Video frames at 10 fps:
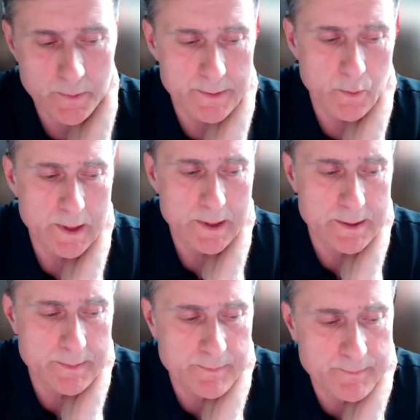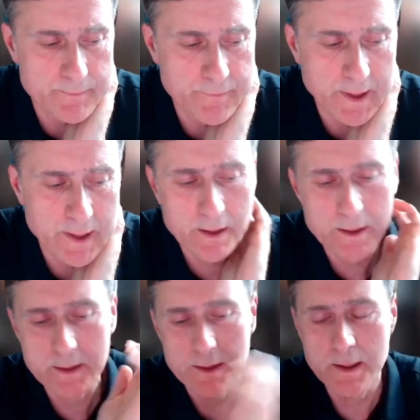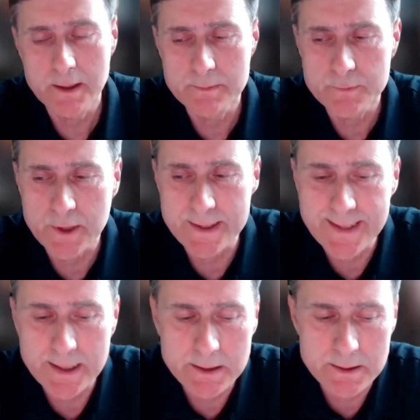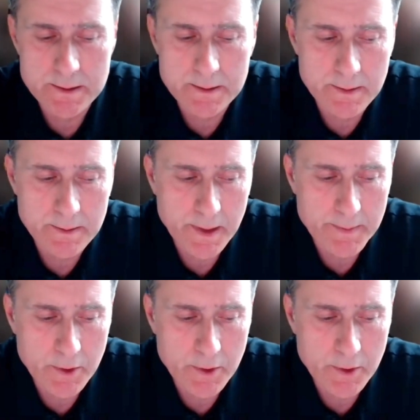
One's fairly transactional and